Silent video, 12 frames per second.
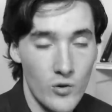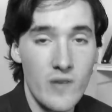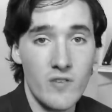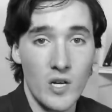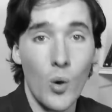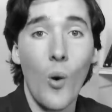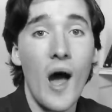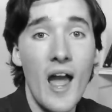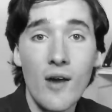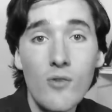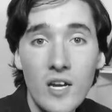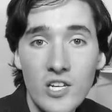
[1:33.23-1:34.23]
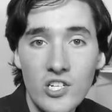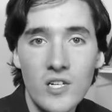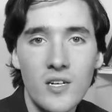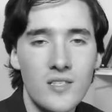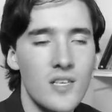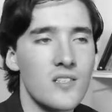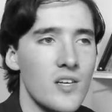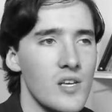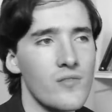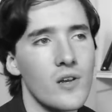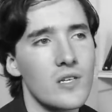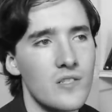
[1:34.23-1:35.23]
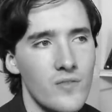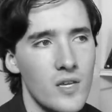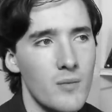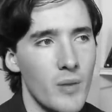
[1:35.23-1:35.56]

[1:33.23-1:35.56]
or even acquire religion as they study philosophy,